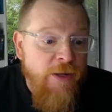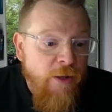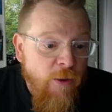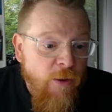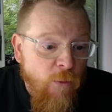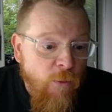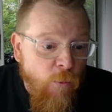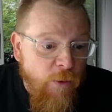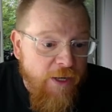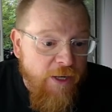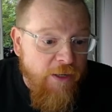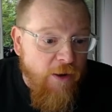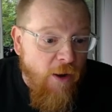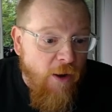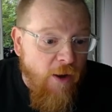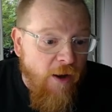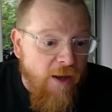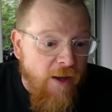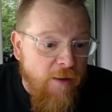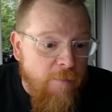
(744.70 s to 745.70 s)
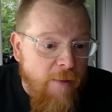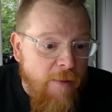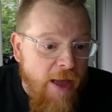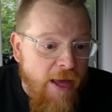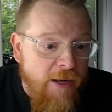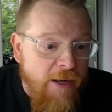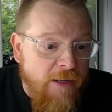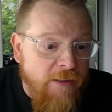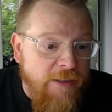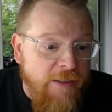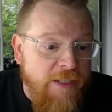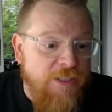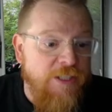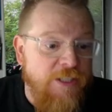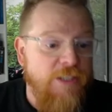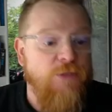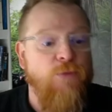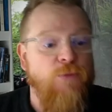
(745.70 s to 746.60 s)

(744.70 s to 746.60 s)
we could automatically just